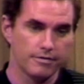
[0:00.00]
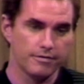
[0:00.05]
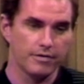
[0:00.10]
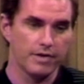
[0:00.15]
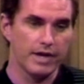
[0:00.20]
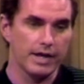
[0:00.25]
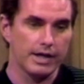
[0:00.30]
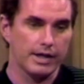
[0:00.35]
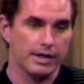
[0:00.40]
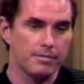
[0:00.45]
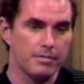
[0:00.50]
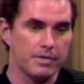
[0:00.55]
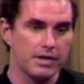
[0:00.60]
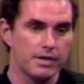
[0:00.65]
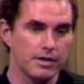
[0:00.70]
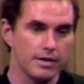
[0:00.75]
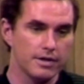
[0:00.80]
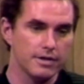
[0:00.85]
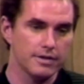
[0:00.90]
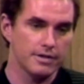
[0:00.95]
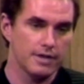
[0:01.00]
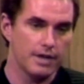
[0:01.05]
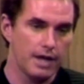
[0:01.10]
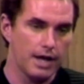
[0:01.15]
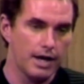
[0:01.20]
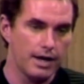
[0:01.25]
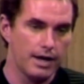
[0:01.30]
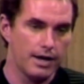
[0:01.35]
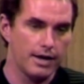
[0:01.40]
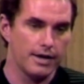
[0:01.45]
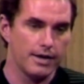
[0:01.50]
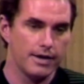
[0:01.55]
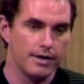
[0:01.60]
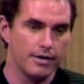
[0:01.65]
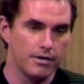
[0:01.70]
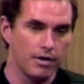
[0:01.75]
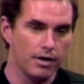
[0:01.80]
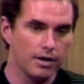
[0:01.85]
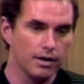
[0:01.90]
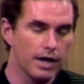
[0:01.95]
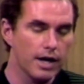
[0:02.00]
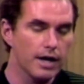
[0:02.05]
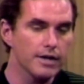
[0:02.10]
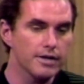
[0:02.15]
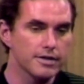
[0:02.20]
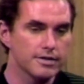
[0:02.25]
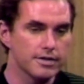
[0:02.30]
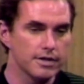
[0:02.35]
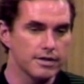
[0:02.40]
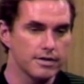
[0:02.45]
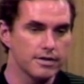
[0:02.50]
Frank, because in all honesty,